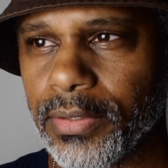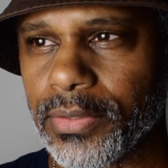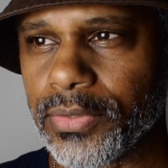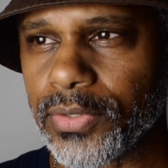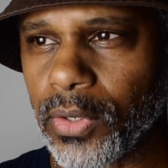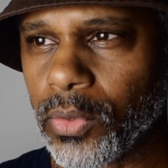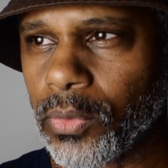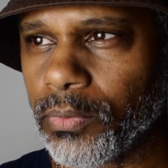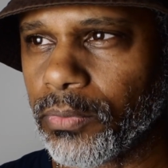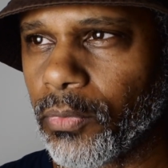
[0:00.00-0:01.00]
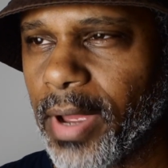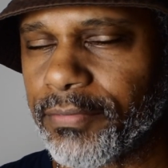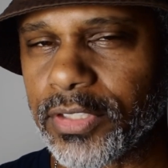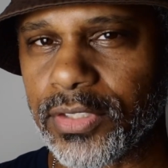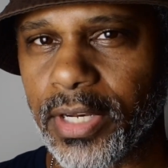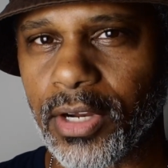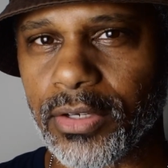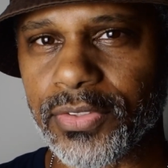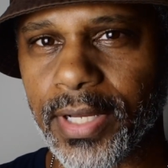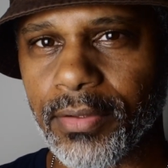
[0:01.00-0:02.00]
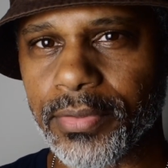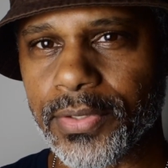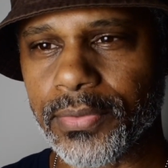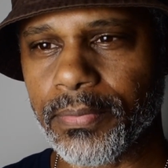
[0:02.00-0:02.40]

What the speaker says: So we have to study ourselves